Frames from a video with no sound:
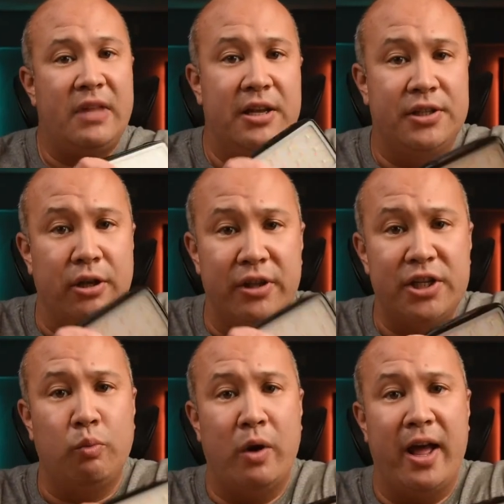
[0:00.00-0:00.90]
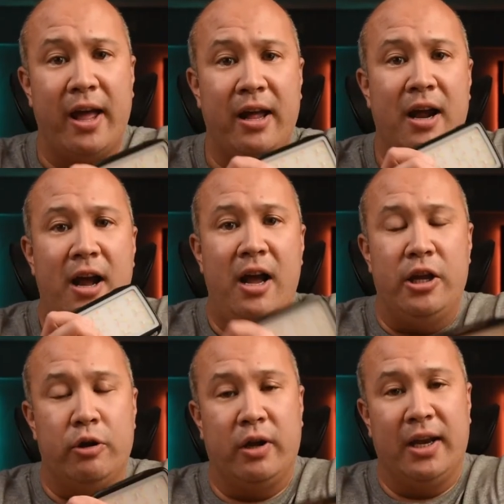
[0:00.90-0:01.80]
So this way
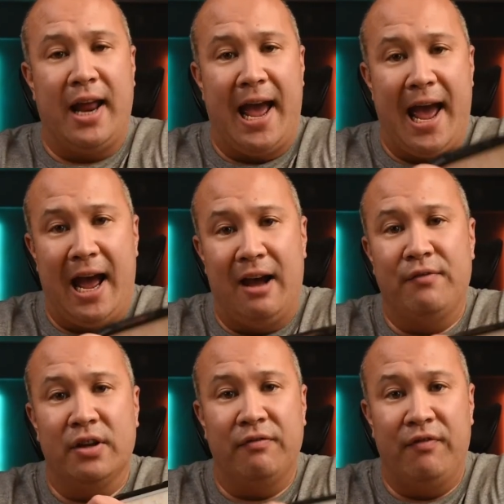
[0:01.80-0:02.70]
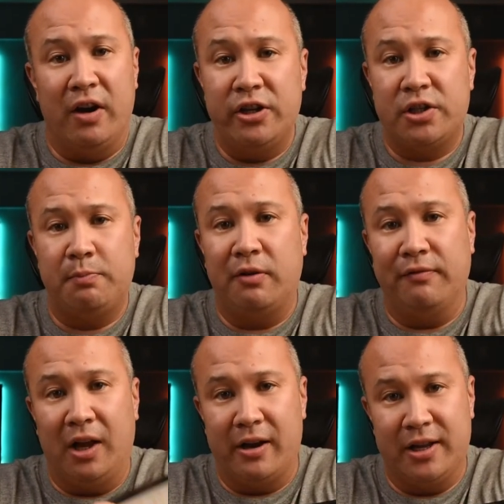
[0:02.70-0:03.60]
you can have a very small
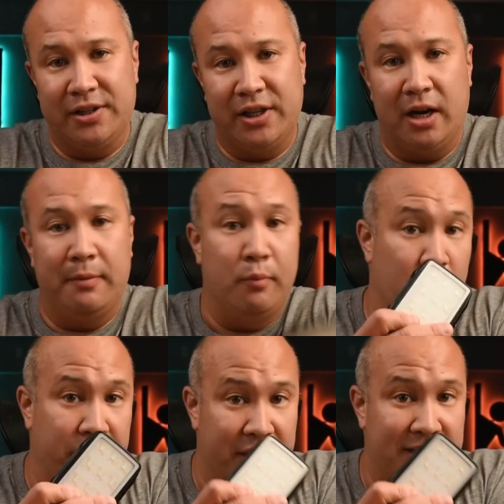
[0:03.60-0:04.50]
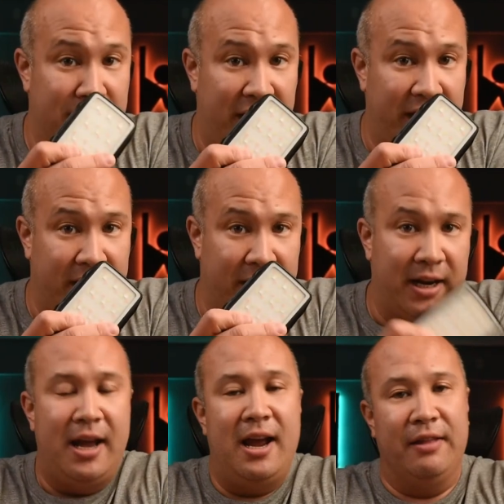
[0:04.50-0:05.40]
vlogging setup with this light,
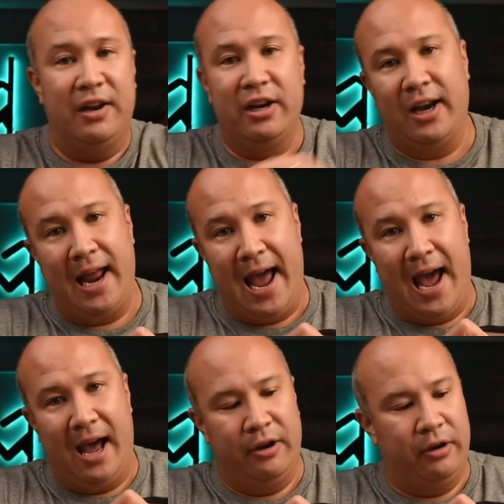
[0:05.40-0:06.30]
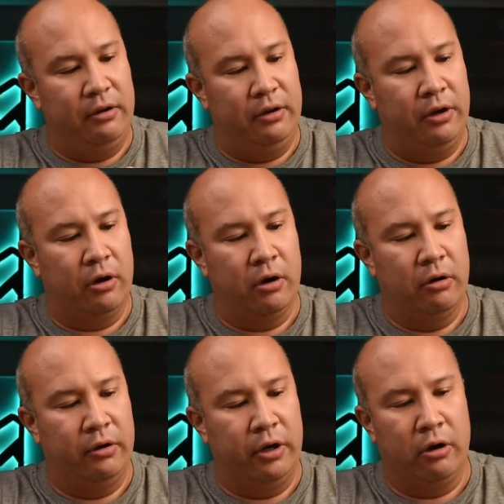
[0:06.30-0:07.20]
and then you can add
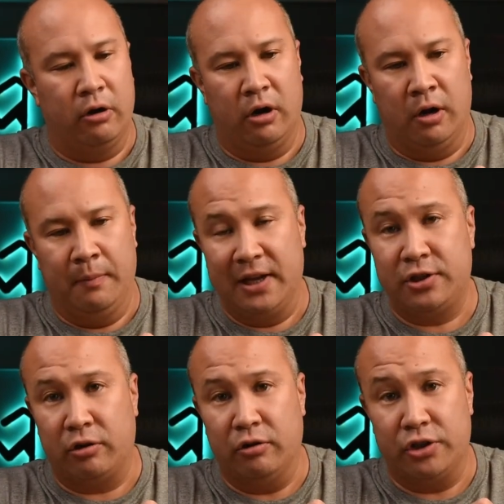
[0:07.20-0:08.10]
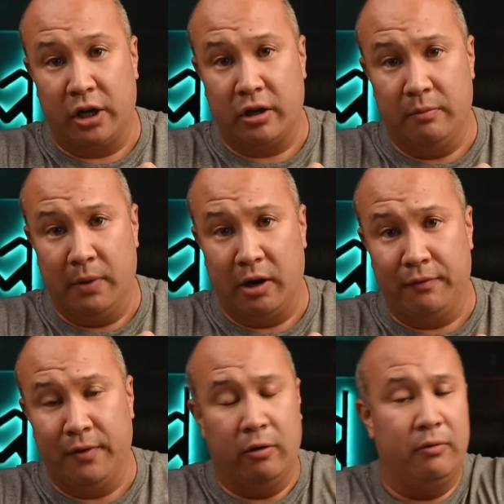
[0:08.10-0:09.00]
your external shotgun
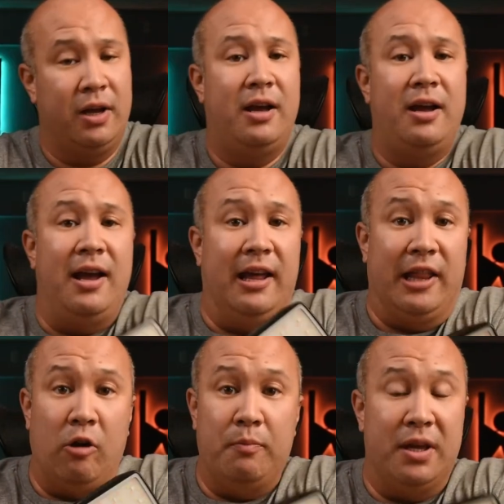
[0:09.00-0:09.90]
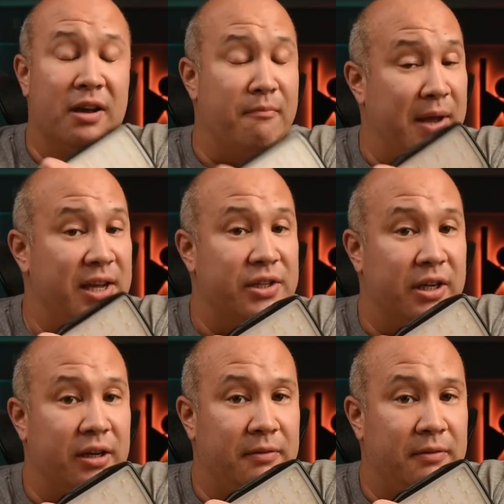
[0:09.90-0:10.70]
microphone, and that would be amazing.